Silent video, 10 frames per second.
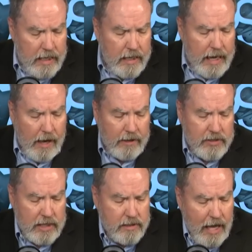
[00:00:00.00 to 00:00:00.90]
Now, I
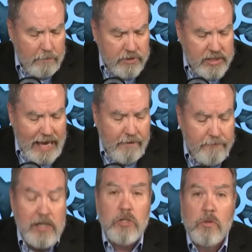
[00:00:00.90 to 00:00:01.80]
say top state
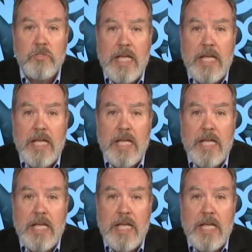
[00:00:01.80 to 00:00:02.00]
officials,